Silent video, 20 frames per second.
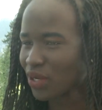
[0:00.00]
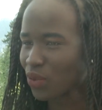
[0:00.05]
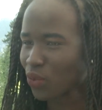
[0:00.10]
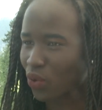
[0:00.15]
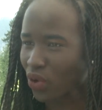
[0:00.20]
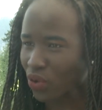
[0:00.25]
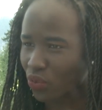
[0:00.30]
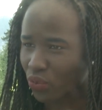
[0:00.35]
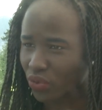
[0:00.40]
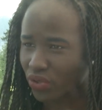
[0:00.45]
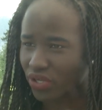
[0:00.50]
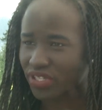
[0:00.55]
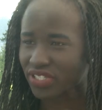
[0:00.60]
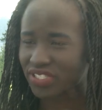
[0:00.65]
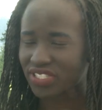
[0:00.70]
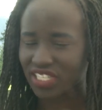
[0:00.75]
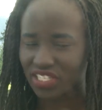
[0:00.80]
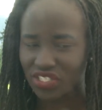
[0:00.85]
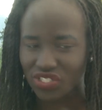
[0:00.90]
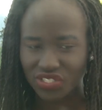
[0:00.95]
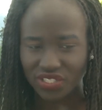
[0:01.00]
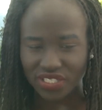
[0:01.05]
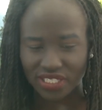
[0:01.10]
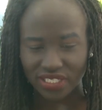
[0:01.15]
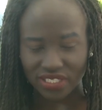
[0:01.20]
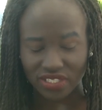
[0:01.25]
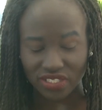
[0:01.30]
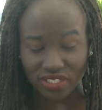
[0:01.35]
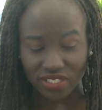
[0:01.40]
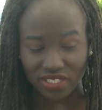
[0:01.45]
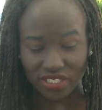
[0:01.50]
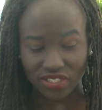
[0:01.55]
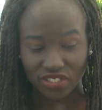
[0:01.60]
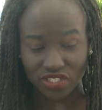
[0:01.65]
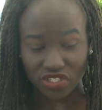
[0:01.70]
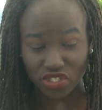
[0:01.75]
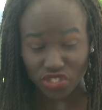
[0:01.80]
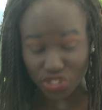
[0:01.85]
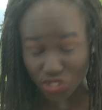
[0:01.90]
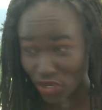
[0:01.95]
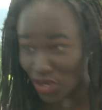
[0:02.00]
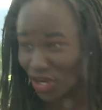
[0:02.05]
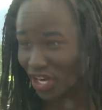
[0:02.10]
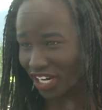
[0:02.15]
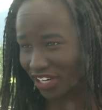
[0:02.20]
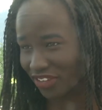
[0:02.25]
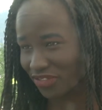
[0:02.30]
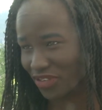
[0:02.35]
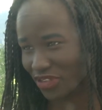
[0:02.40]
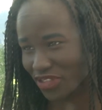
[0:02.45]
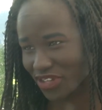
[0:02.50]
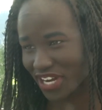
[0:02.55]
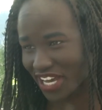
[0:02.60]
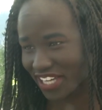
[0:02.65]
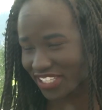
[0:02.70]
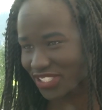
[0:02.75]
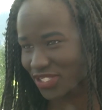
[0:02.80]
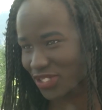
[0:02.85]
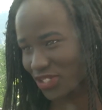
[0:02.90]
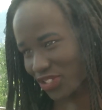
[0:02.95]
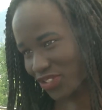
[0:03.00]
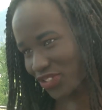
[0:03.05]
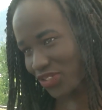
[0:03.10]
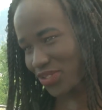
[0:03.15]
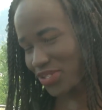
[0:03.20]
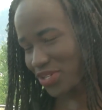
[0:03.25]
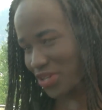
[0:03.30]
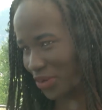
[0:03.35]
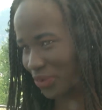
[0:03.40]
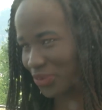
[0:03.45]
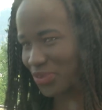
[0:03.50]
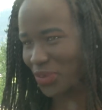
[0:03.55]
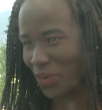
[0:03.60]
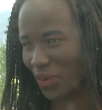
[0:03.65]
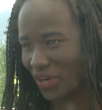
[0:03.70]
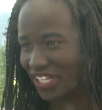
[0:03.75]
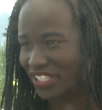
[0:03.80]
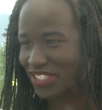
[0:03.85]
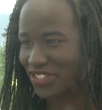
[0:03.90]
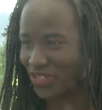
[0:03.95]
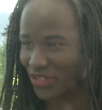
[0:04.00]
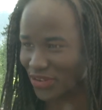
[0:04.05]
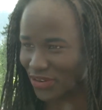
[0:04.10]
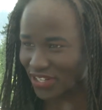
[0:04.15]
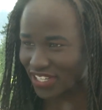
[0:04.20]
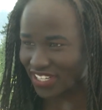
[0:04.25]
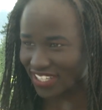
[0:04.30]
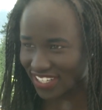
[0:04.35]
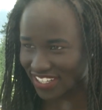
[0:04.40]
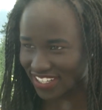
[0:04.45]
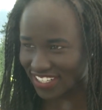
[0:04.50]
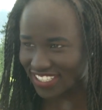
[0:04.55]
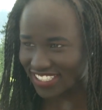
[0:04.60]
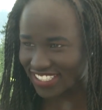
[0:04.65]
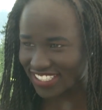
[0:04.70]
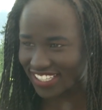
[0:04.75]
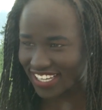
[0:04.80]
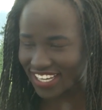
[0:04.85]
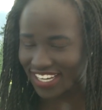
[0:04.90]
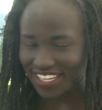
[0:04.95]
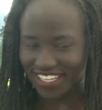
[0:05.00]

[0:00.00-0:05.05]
what we're essentially ensuring for the next, you know, 20 to 30 years